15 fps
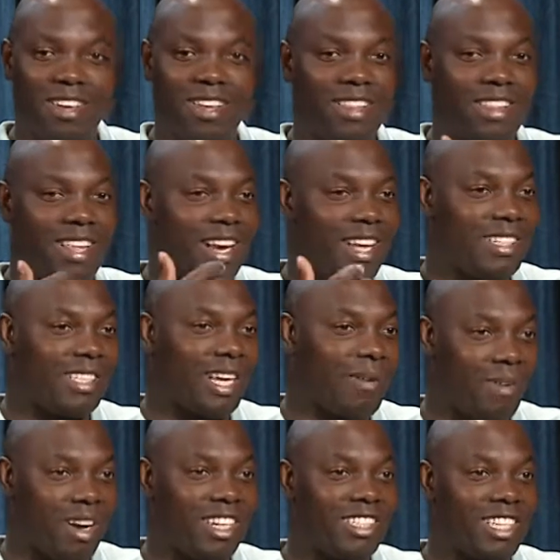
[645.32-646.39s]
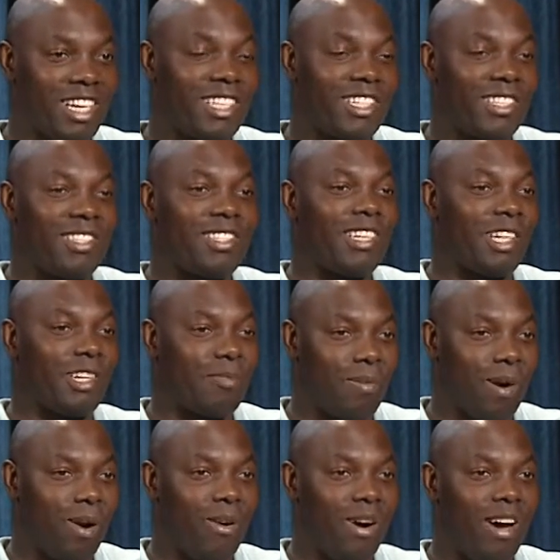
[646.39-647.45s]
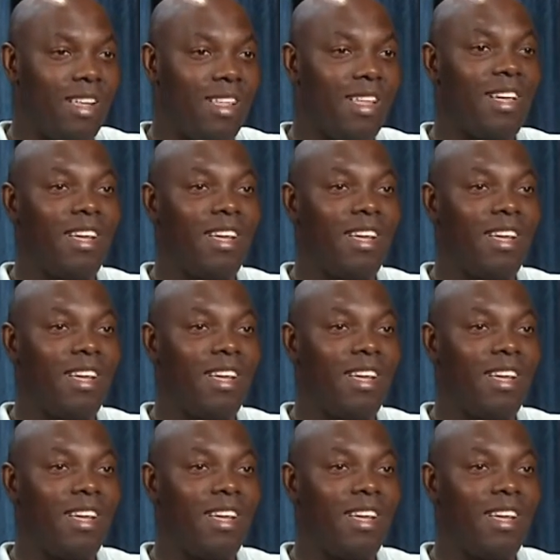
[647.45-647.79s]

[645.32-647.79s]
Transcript: The last time I checked, he's still in power.